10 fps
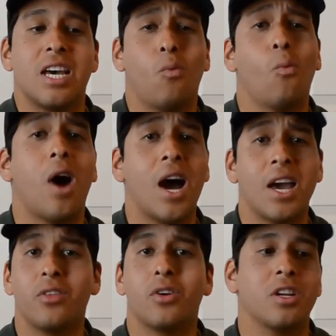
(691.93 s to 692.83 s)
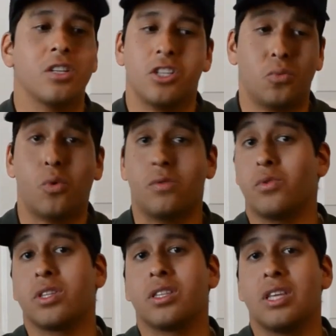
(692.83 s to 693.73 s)
why they're going to just work
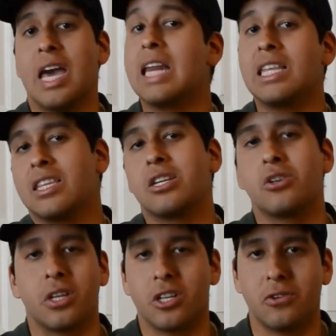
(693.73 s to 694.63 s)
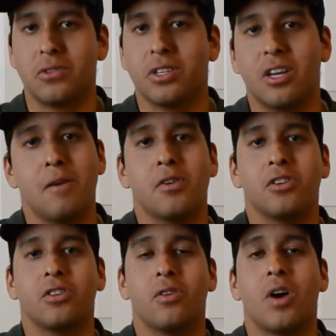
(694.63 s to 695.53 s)
with anything you're going to do this summer.
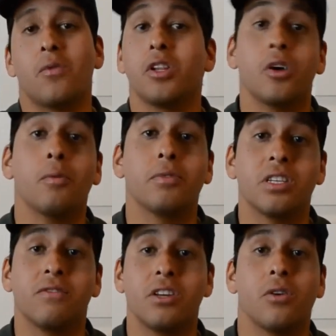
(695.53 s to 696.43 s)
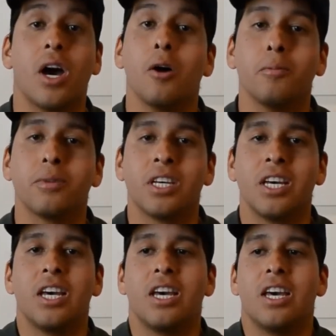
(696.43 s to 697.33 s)
So I really hope this video helped,
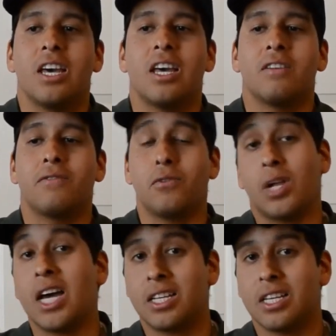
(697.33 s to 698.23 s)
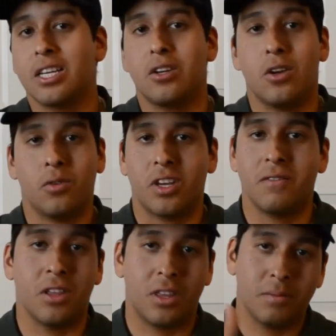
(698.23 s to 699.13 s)
and if you liked it, give
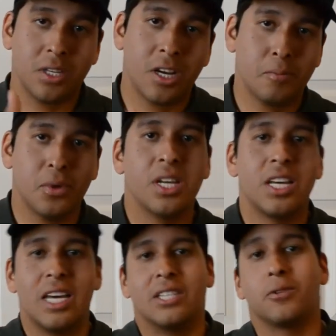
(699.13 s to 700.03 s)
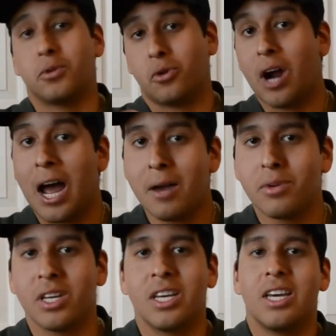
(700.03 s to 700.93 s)
it a thumbs up, subscribe,
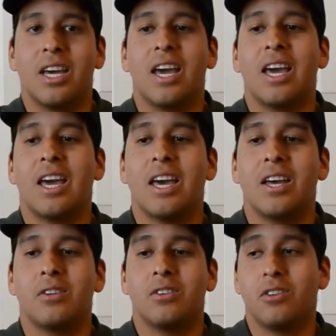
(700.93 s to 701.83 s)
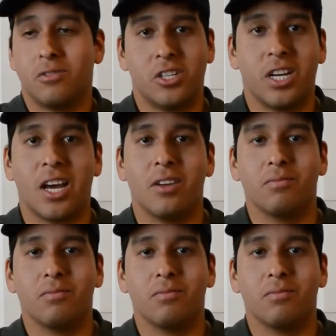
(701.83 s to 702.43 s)
and check out